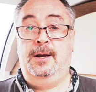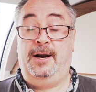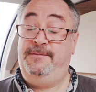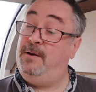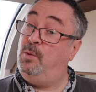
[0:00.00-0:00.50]
And
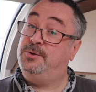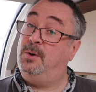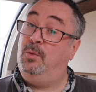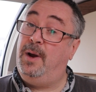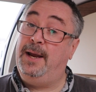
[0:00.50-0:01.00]
in fact, whilst
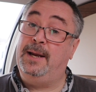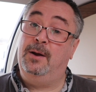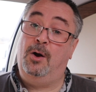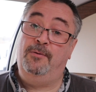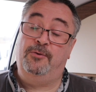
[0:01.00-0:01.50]
we're away
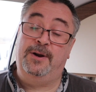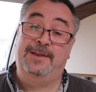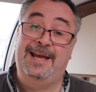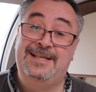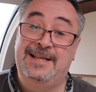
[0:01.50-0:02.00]
off
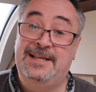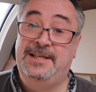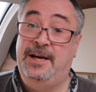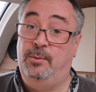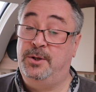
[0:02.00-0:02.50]
grid later
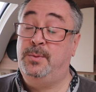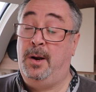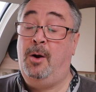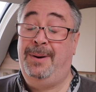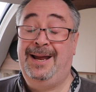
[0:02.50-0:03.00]
this year, which
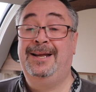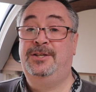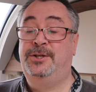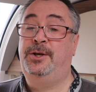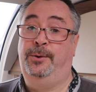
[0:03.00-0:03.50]
we are planning
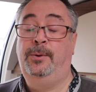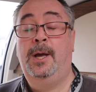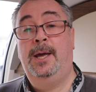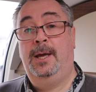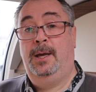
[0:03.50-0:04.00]
to do,
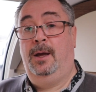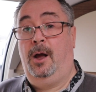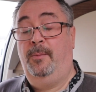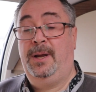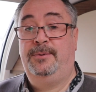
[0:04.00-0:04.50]

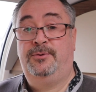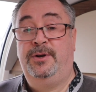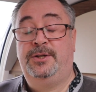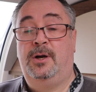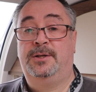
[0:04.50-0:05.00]
I'll be able to
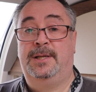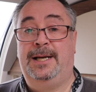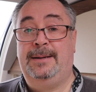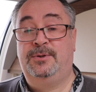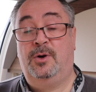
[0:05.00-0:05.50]
recharge the
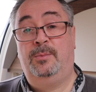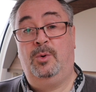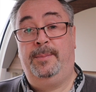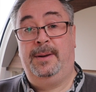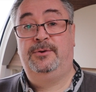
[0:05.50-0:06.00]
laptop,
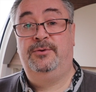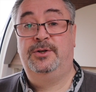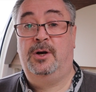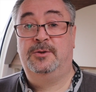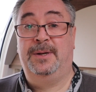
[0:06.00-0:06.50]
we'll be able to
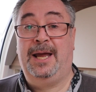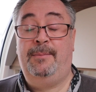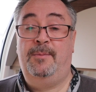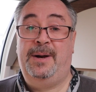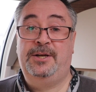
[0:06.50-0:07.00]
recharge my
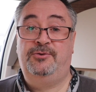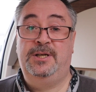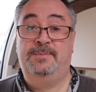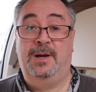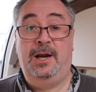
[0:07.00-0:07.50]
camera
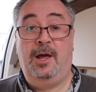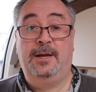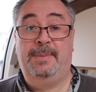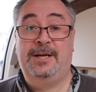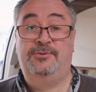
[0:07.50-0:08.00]
batteries, my
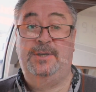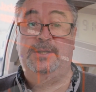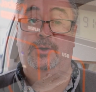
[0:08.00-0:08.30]
light batteries